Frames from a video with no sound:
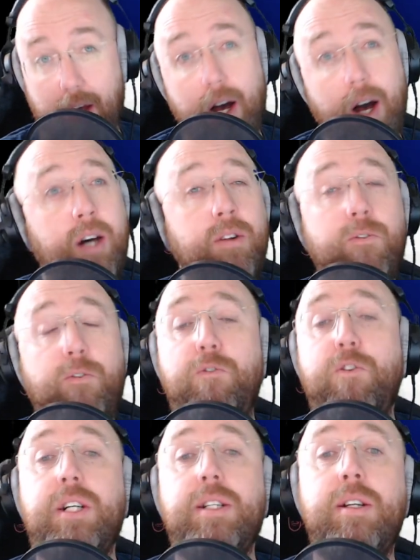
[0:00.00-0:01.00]

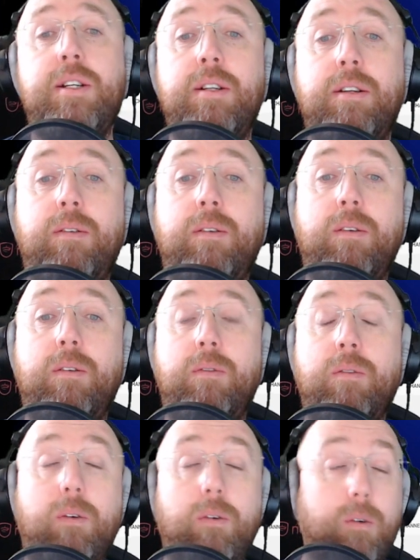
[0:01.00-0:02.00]
unfun
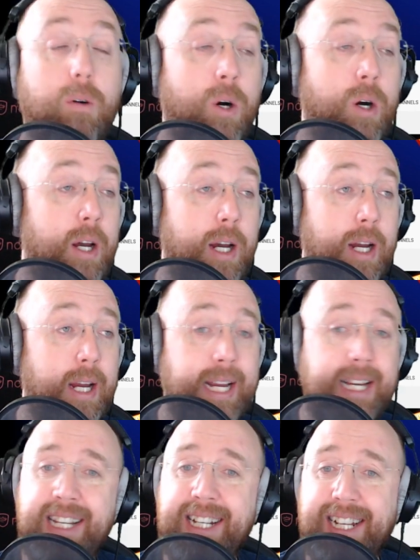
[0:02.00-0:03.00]
uh,
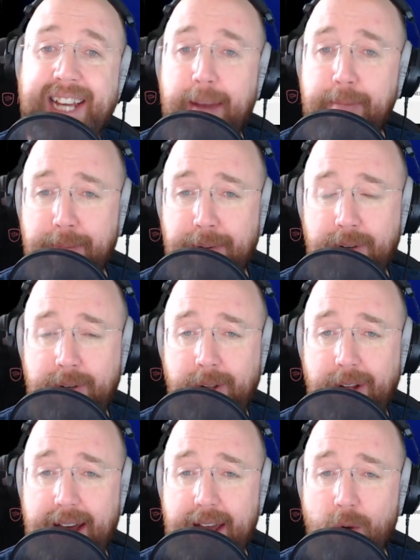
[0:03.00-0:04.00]
and
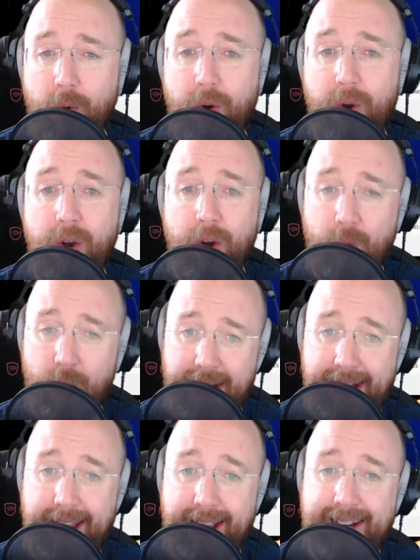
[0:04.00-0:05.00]
incapable. I don't know
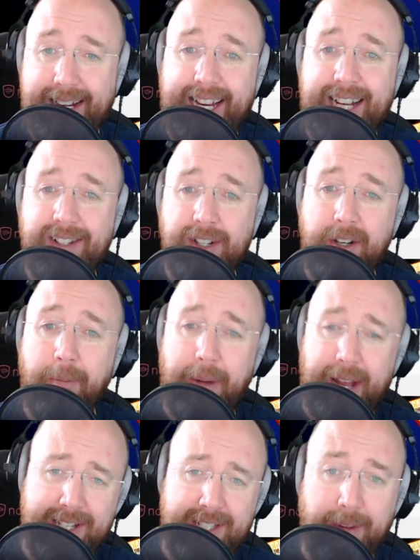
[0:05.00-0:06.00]
why. I can't dunk a
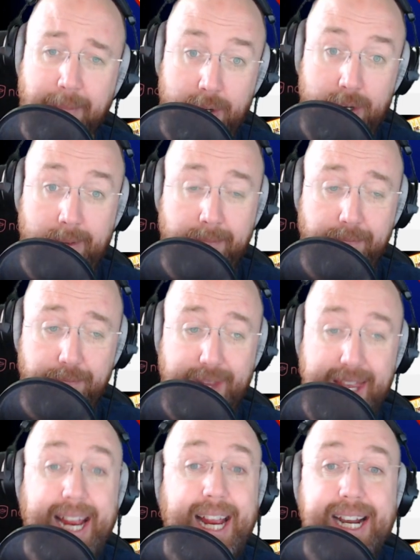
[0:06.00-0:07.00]
basketball,
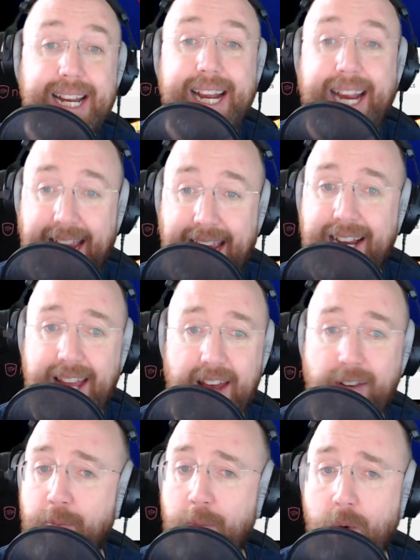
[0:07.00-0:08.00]
and I can't
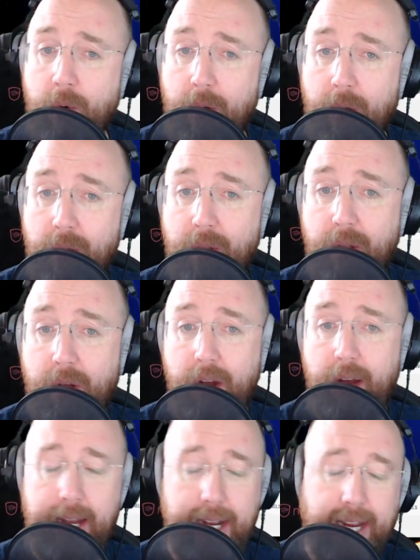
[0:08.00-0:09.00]
have more.
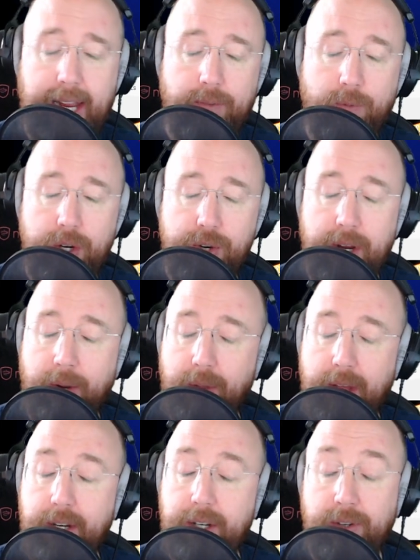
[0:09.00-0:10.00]
I can't have one drink
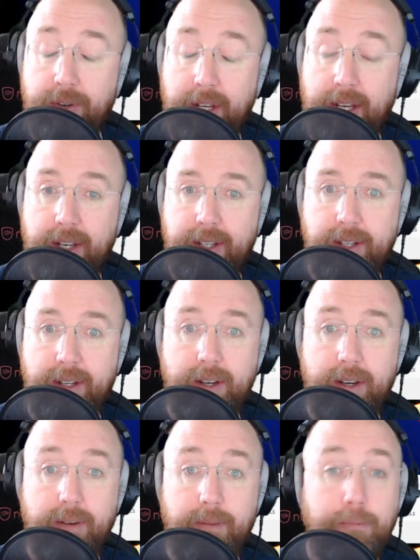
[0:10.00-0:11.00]
without it turning
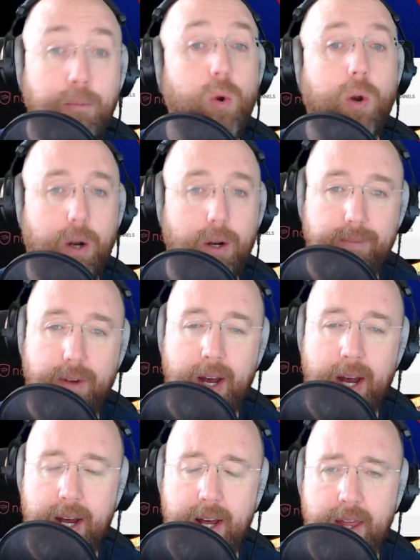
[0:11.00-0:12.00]
into more
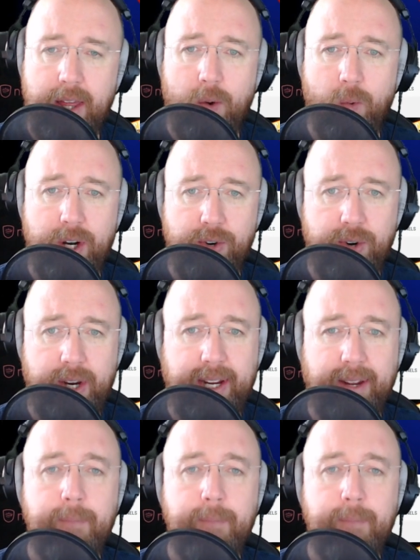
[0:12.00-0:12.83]
uh, than one drink.